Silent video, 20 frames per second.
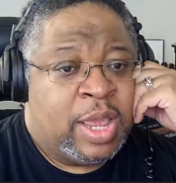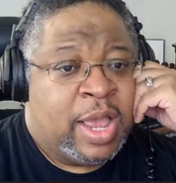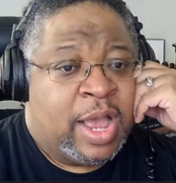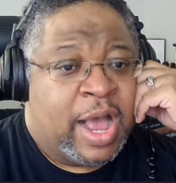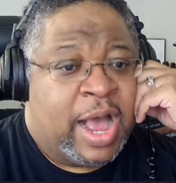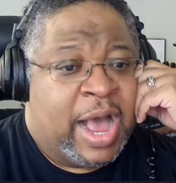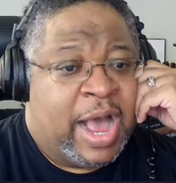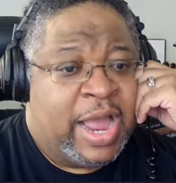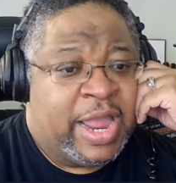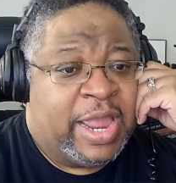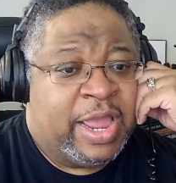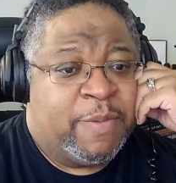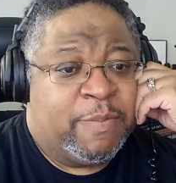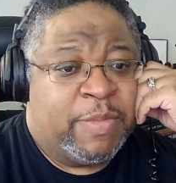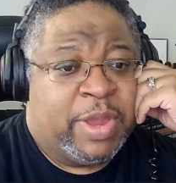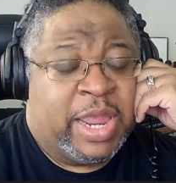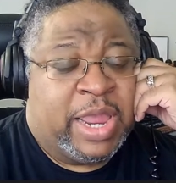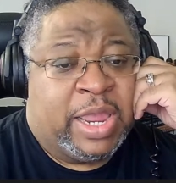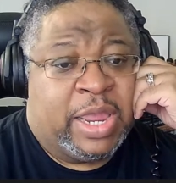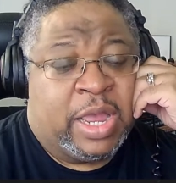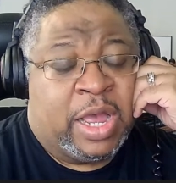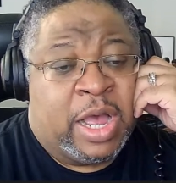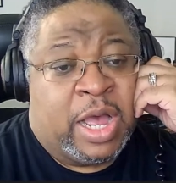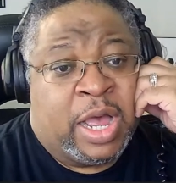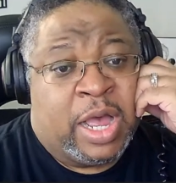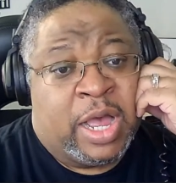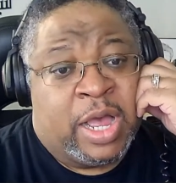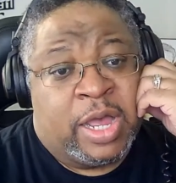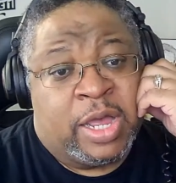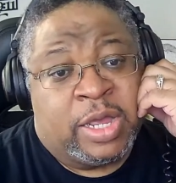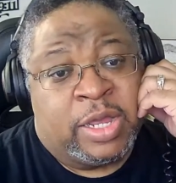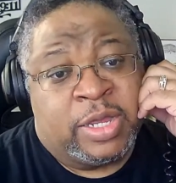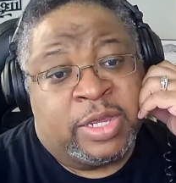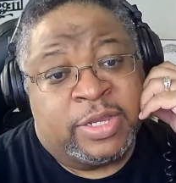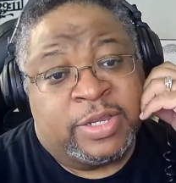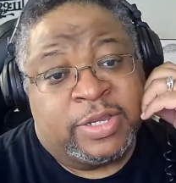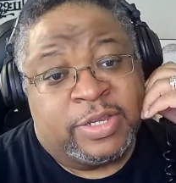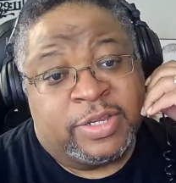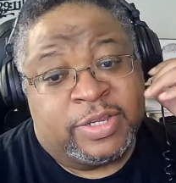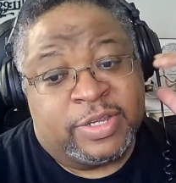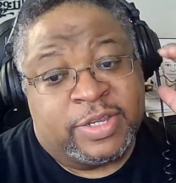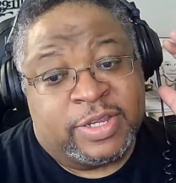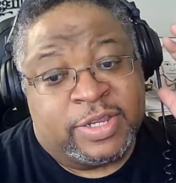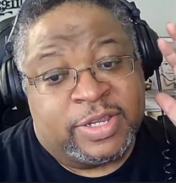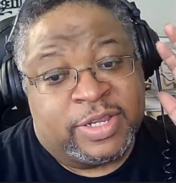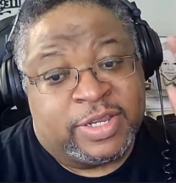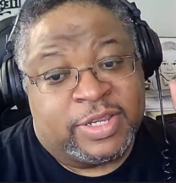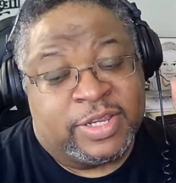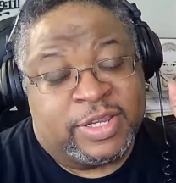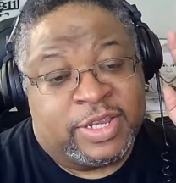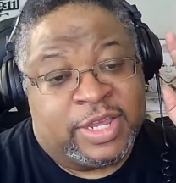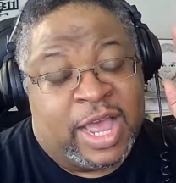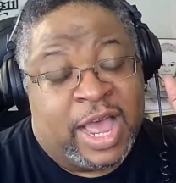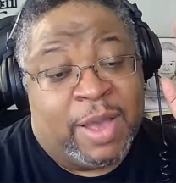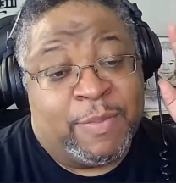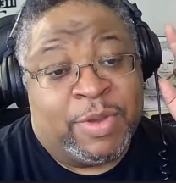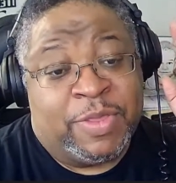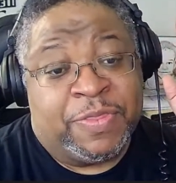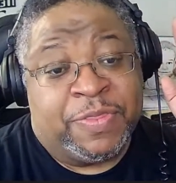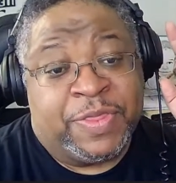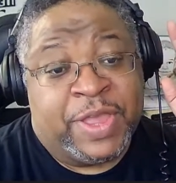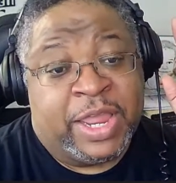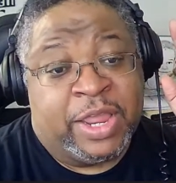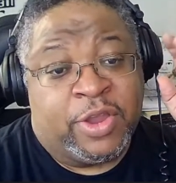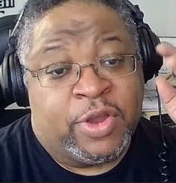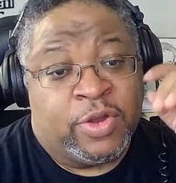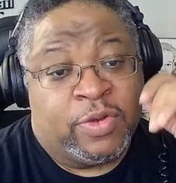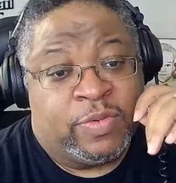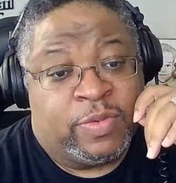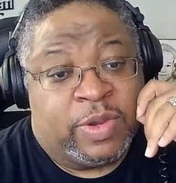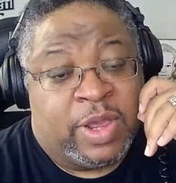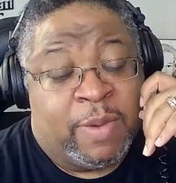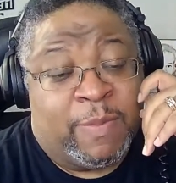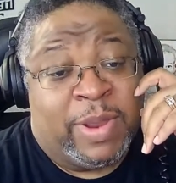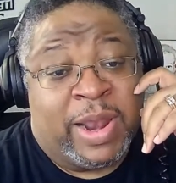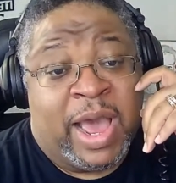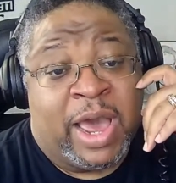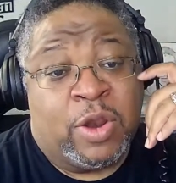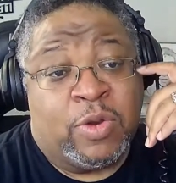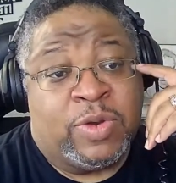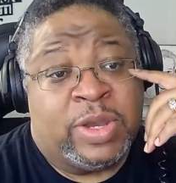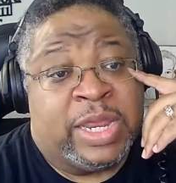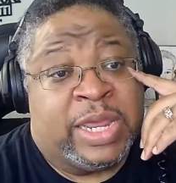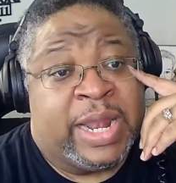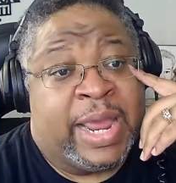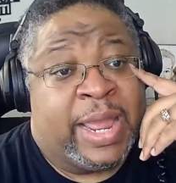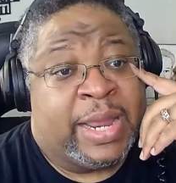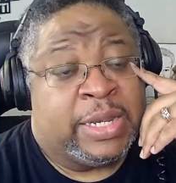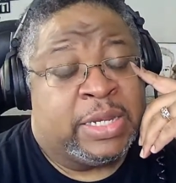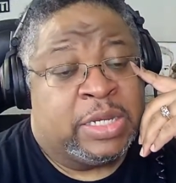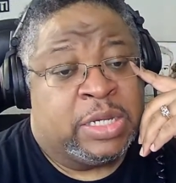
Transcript: I am a uh, I'm a thinker. I'm an autodidact.